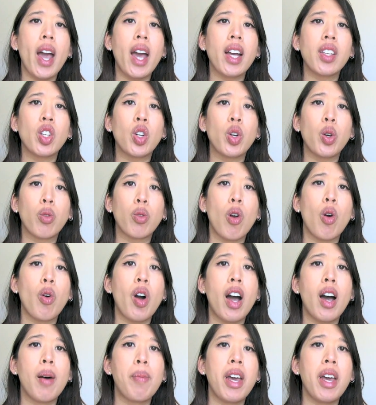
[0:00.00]
I had to go
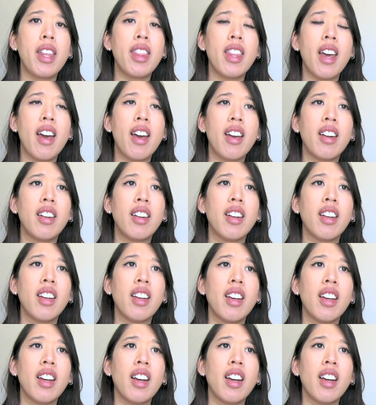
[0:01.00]
throw up and then